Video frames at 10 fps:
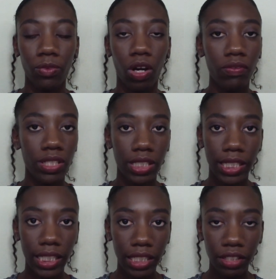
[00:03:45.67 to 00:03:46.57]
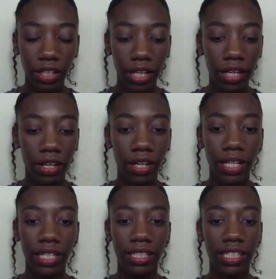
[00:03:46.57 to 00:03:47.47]
obviously clean your hair.
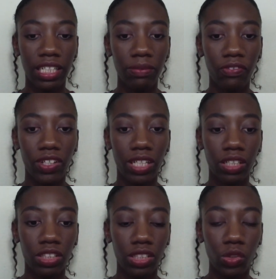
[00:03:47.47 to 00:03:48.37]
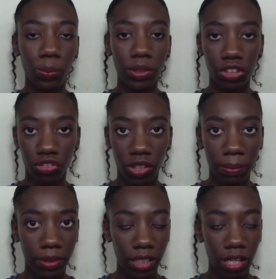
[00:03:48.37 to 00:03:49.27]
It doesn't feel super
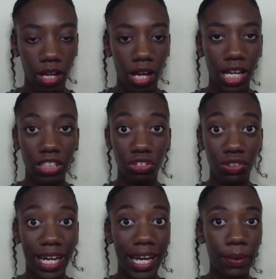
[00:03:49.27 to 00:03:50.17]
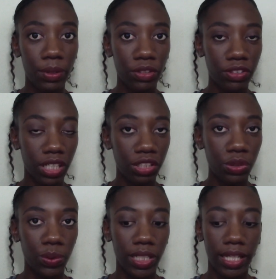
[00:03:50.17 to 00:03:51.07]
stripped and dry when you're done
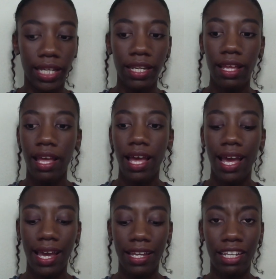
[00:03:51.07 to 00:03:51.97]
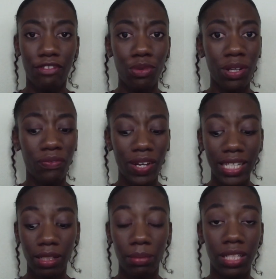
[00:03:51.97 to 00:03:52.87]
using it. And if you can
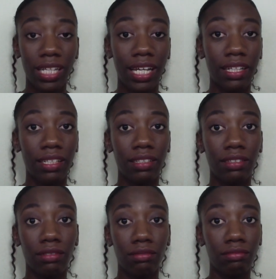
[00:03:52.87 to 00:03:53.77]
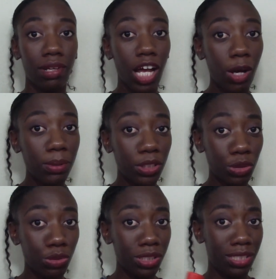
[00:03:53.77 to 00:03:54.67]
find something that helps
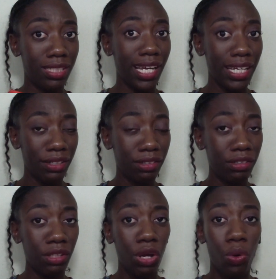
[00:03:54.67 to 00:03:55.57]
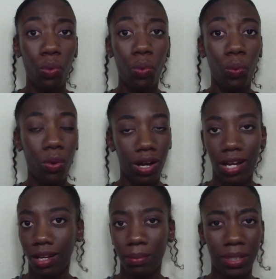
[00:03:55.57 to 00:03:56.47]
you to detangle
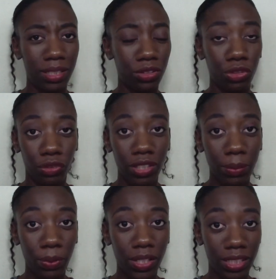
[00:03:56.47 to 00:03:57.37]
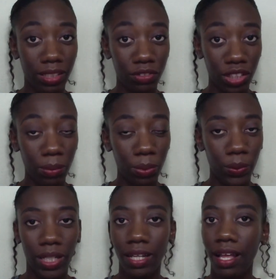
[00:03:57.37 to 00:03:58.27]
during the process of
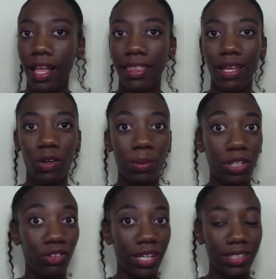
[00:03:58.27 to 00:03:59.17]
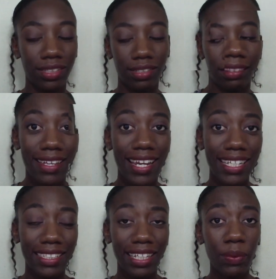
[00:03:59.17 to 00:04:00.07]
shampooing, that would be great. The
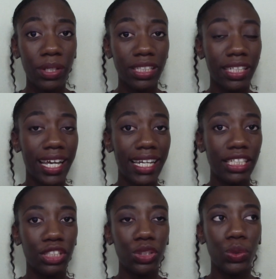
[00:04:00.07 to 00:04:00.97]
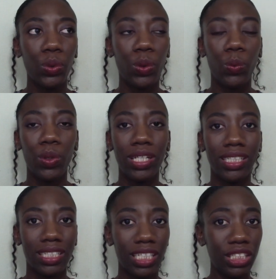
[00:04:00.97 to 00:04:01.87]
next wanted to get into
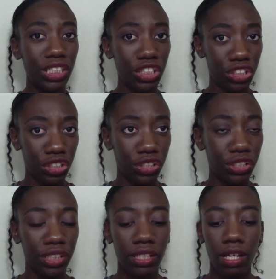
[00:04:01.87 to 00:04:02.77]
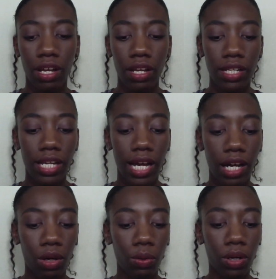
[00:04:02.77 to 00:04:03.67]
was conditioners.
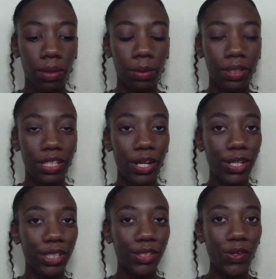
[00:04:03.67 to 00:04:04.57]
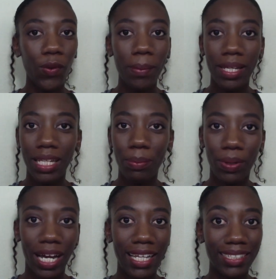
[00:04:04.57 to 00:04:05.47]
Now, there are so many
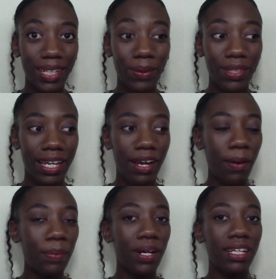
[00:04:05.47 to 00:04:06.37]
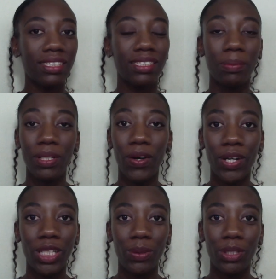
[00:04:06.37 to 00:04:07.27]
brands out there, but to be
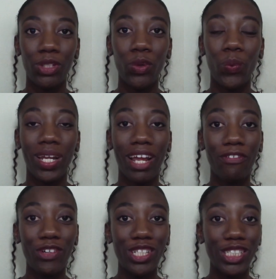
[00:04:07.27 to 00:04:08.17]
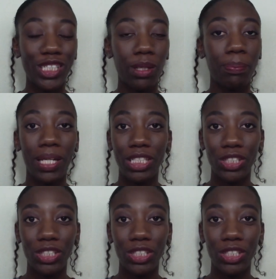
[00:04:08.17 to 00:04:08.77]
honest with you, when I first bake